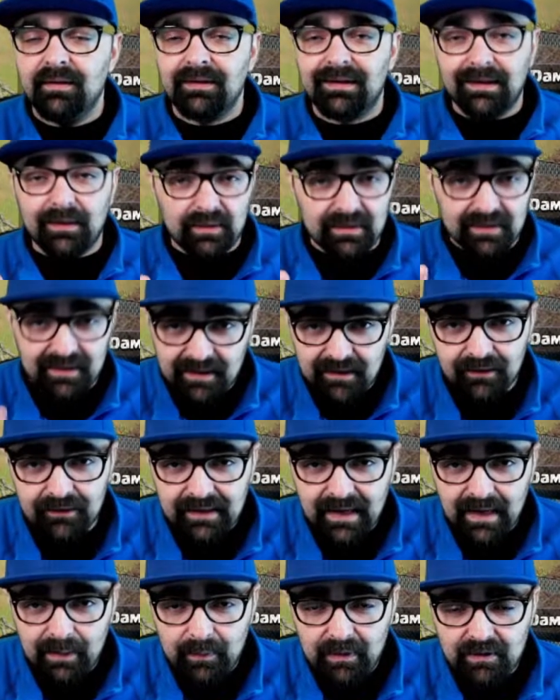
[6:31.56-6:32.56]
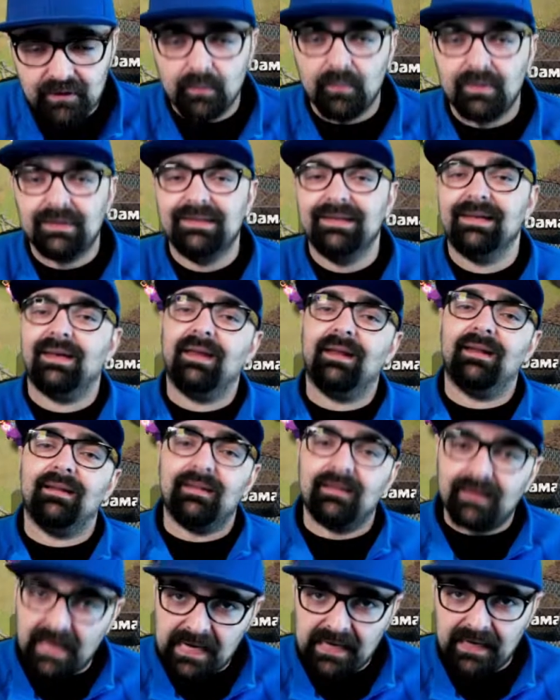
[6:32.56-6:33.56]
can deal damage, but they can't
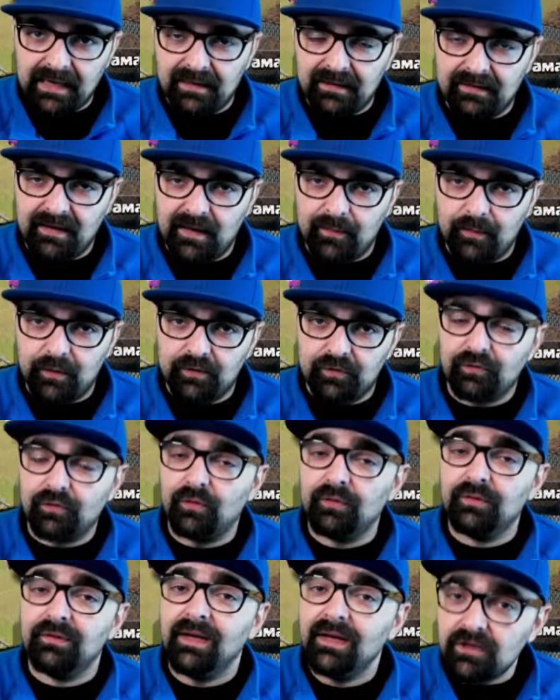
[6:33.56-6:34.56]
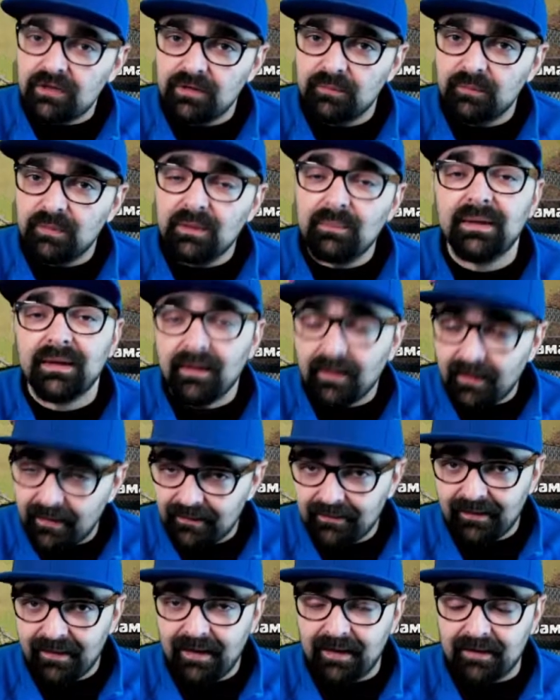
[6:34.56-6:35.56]
take any damage. So they should be
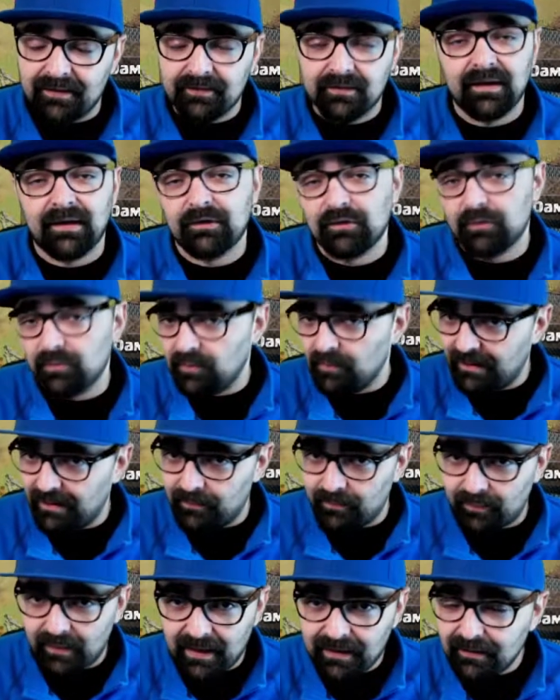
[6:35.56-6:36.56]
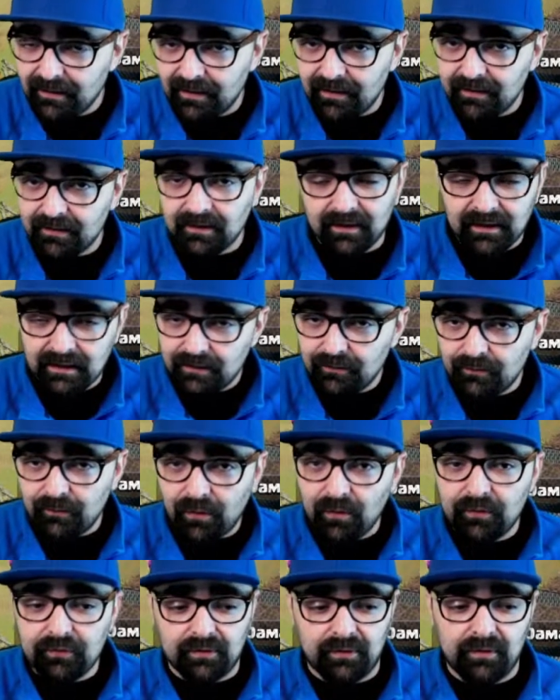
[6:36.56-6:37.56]
behind tanks. They should be behind Pekkas, the
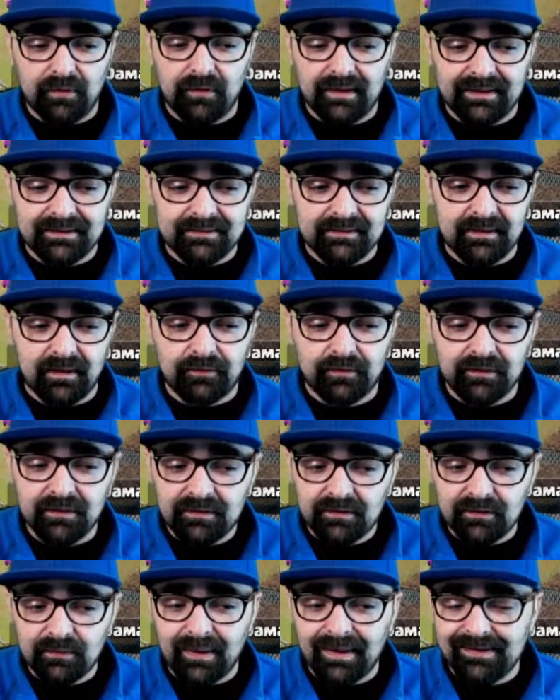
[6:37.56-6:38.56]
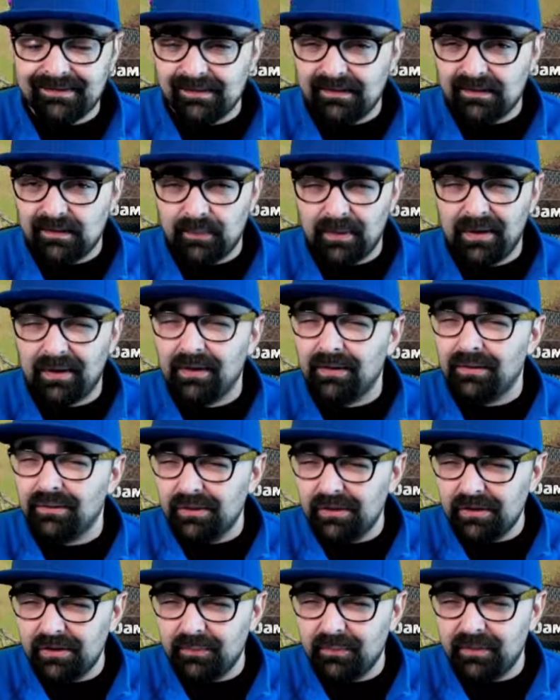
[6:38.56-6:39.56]
heroes, and all that stuff. So this is why I send the Pekka a
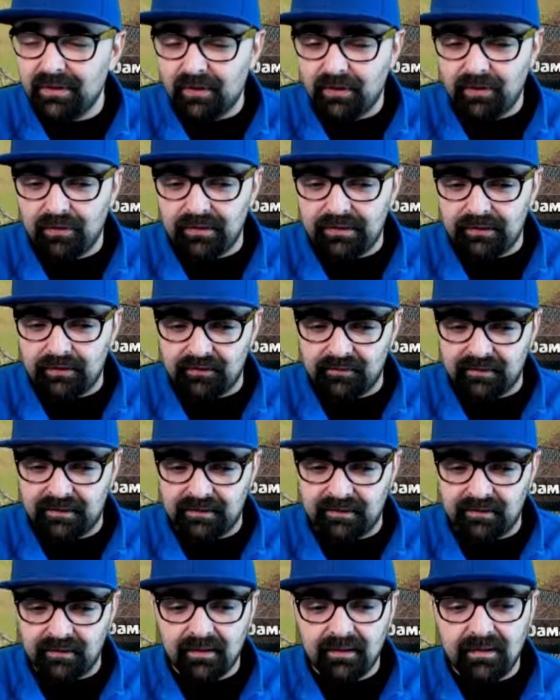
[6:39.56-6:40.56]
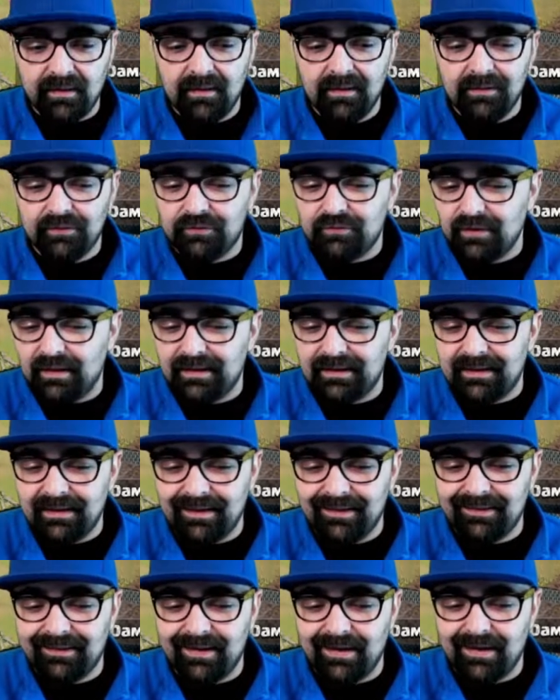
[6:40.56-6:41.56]
little bit early over here to try to
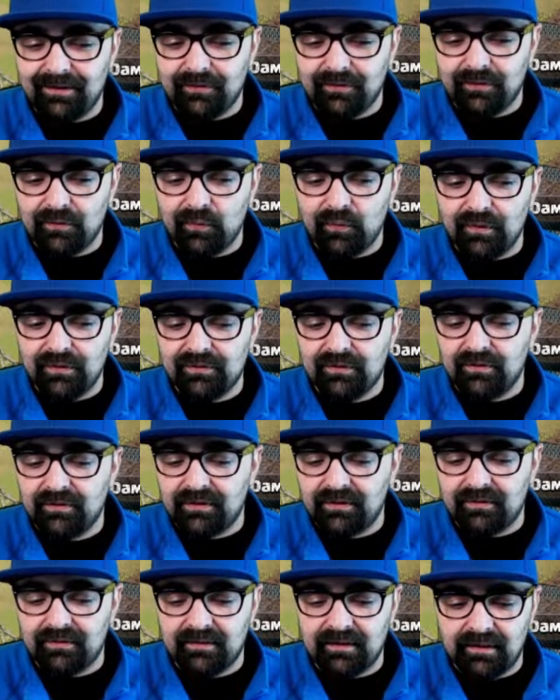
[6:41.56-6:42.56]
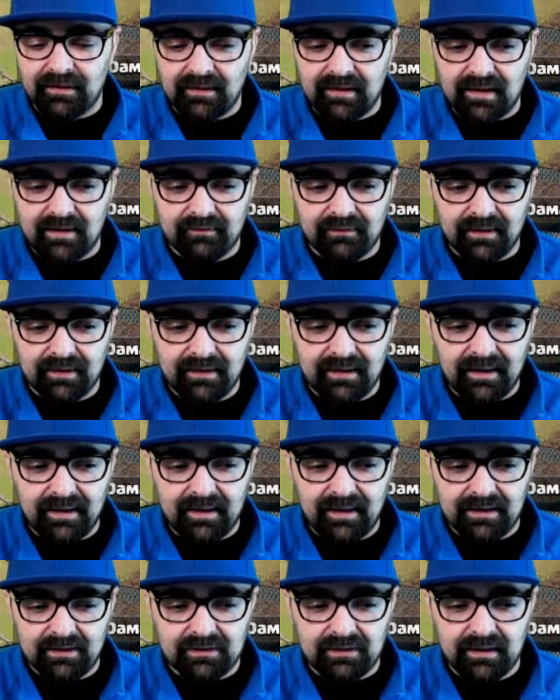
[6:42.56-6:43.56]
get that so the wizards can stay alive. And that
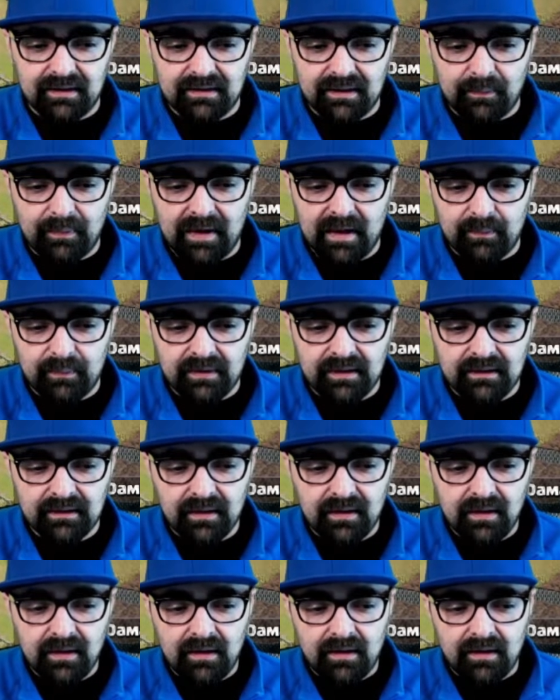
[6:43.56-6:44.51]
actually ended up happening.